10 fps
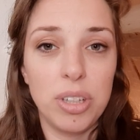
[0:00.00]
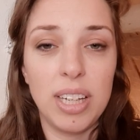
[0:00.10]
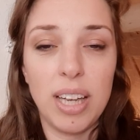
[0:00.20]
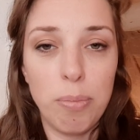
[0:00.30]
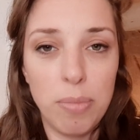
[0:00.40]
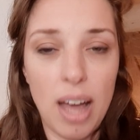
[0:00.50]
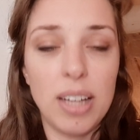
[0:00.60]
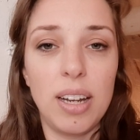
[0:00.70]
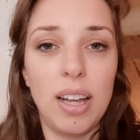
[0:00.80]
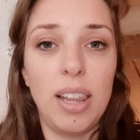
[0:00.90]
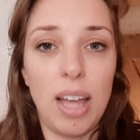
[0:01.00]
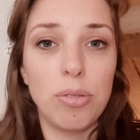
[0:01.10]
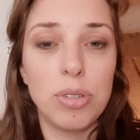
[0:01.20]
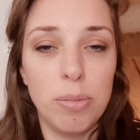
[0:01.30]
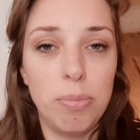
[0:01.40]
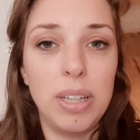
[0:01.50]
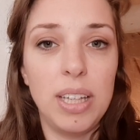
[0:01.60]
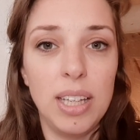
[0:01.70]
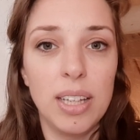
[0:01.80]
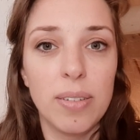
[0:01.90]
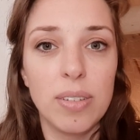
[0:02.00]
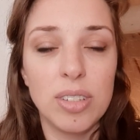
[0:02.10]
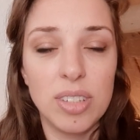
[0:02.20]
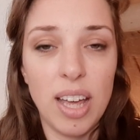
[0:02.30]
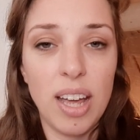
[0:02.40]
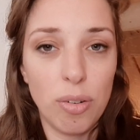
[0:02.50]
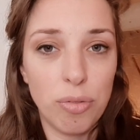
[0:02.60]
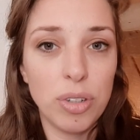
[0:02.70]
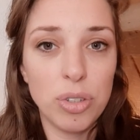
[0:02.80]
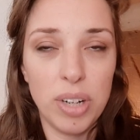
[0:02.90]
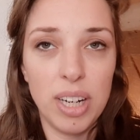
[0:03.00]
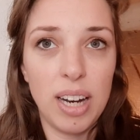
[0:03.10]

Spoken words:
Like, I'm not allowed to be sad or frustrated.